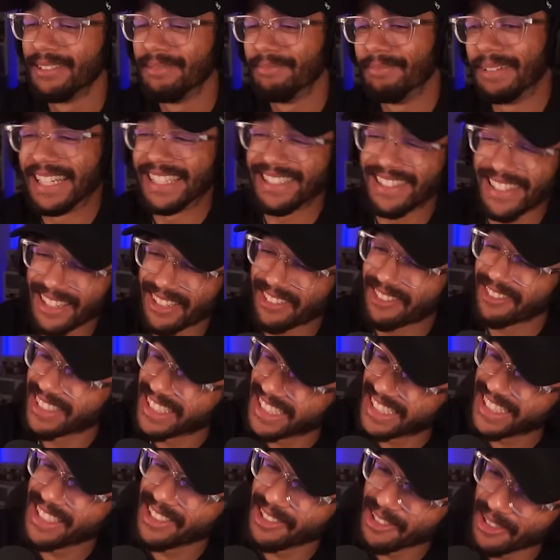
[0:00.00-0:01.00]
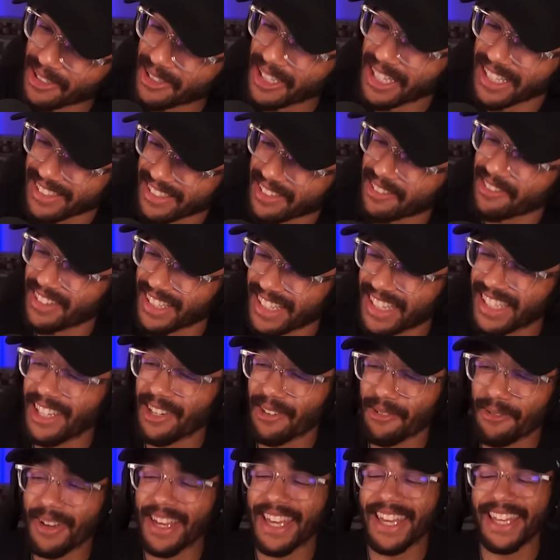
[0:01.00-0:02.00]
But is it a really? Is it really
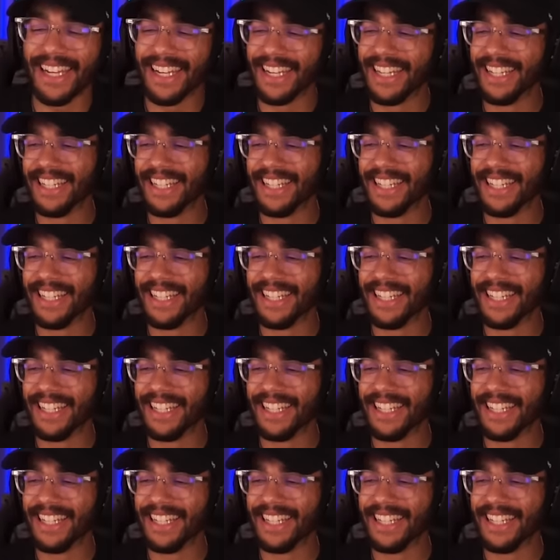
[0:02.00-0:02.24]
a win?